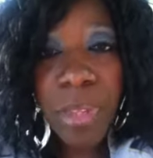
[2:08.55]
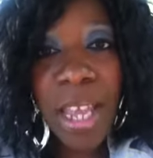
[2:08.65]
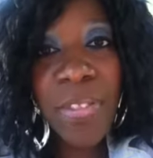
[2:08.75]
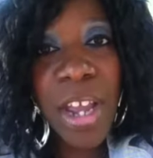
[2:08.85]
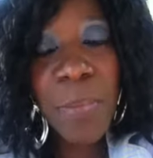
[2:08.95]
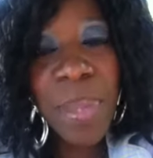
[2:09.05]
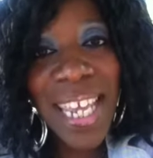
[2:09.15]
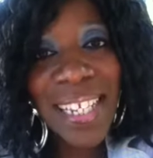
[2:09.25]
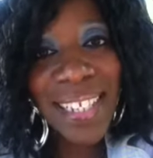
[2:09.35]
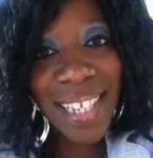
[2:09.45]
and they'll be
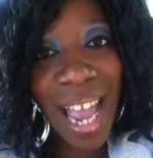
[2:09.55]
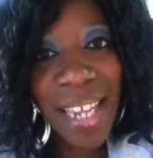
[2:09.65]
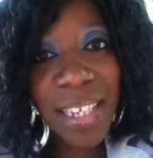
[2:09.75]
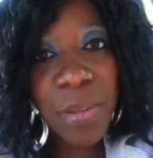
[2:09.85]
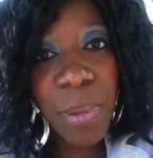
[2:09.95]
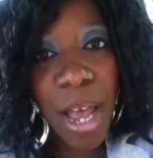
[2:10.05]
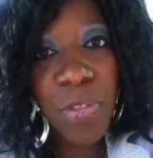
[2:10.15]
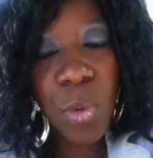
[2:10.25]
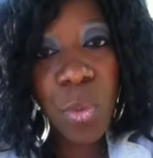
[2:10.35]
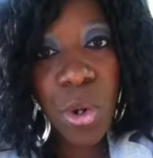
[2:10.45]
excited
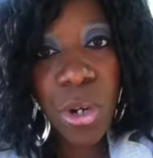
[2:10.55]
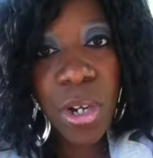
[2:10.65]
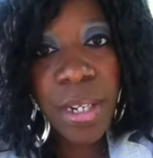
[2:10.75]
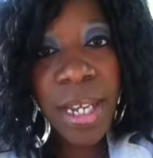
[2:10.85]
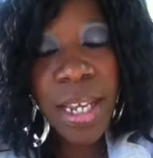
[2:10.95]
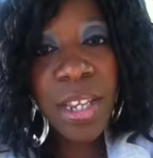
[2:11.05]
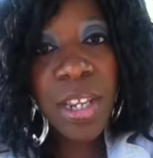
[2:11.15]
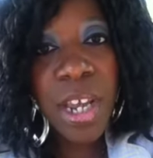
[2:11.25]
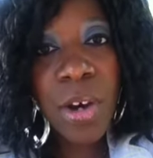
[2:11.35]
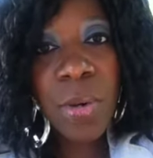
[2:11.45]
about the word,
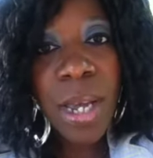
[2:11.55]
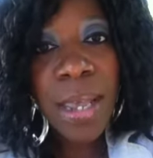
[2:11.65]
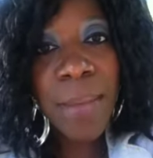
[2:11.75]
you know,